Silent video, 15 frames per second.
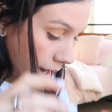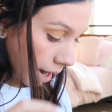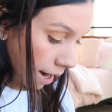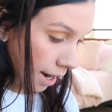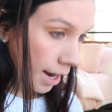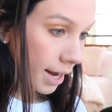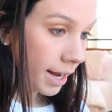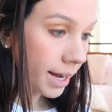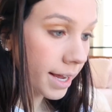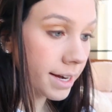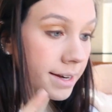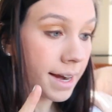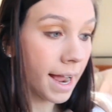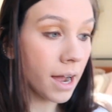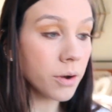I
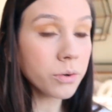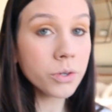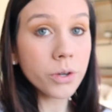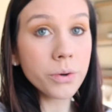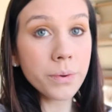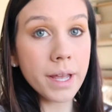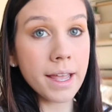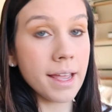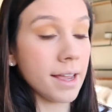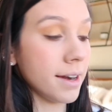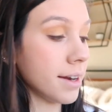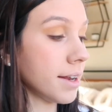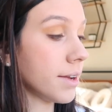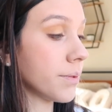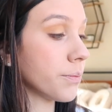now go
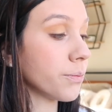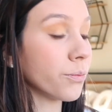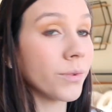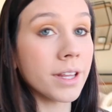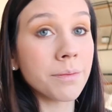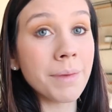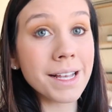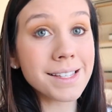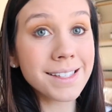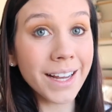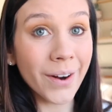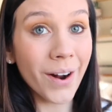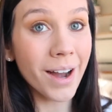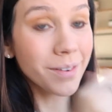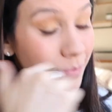in with
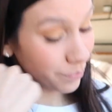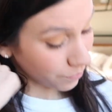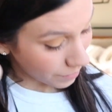mascara.